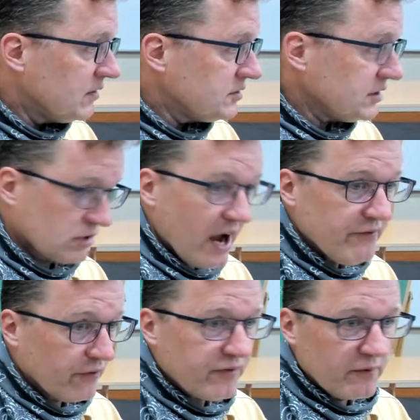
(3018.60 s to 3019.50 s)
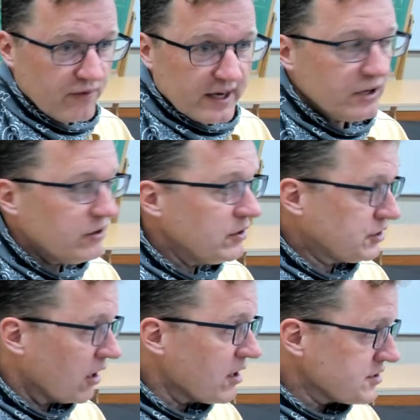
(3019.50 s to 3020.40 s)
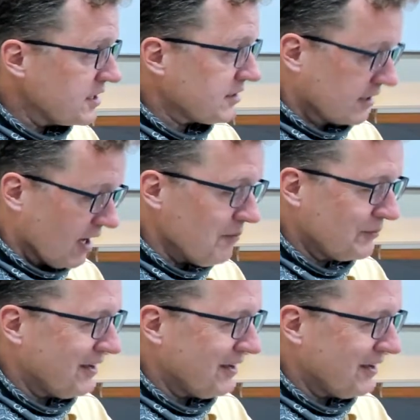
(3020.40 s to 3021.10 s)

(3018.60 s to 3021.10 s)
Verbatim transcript: She traveled from frickin' New Jersey to come